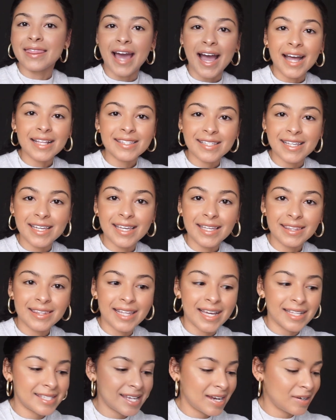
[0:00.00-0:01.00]
That's it,
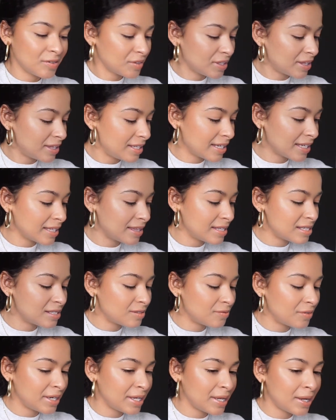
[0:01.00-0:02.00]
that's everything in
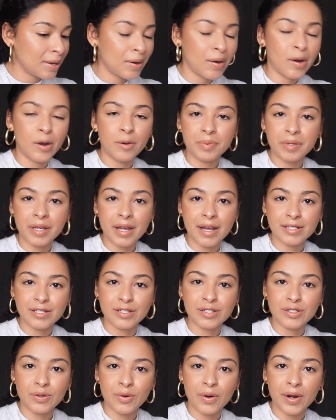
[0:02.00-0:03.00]
this video. I hope you guys
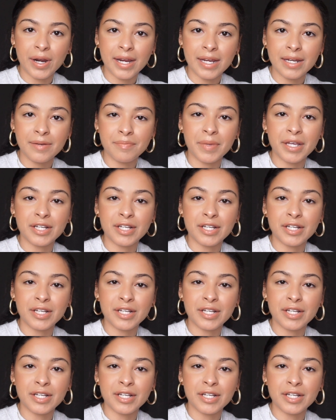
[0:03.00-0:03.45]
enjoyed.